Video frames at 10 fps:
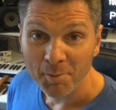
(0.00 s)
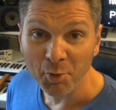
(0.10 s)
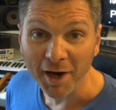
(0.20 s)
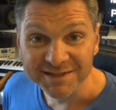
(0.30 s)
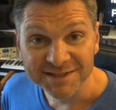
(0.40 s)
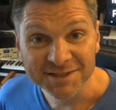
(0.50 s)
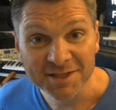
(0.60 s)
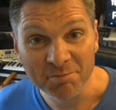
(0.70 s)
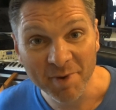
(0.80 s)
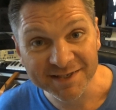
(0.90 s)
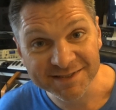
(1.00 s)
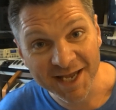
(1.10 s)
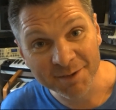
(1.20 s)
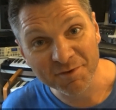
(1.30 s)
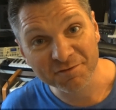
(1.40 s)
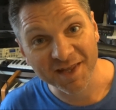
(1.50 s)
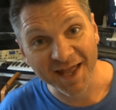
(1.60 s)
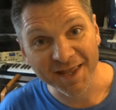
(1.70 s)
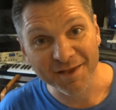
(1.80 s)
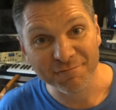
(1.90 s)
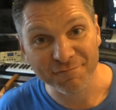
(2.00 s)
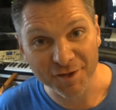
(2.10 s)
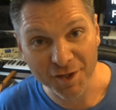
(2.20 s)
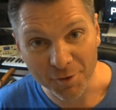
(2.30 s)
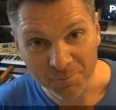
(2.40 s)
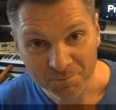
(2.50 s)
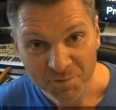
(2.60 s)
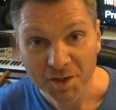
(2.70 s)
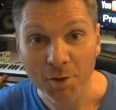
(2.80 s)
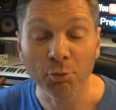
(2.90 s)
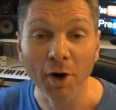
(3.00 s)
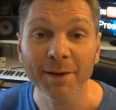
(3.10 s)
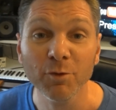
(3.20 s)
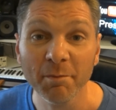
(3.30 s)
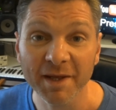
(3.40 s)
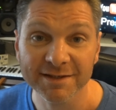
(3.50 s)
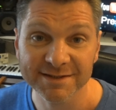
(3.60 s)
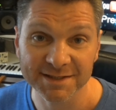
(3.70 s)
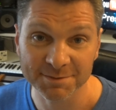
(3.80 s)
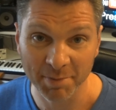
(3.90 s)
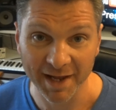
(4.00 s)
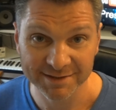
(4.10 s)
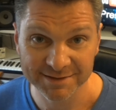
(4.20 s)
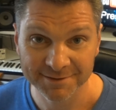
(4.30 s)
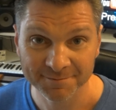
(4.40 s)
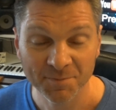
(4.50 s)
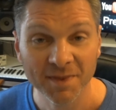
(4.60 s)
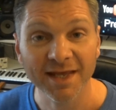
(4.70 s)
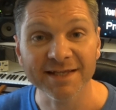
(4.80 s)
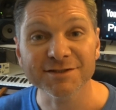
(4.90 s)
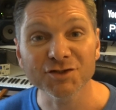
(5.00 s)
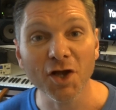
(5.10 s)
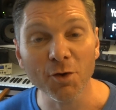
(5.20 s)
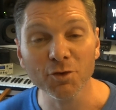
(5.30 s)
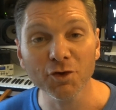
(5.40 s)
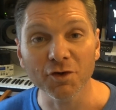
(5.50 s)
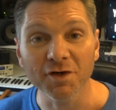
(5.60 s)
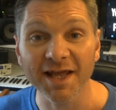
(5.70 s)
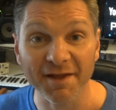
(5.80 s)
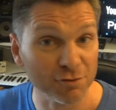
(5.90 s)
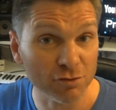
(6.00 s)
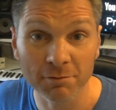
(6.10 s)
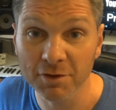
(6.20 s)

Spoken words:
Practice at the best time of day for you. Your brain will be at its best. It's no good if you're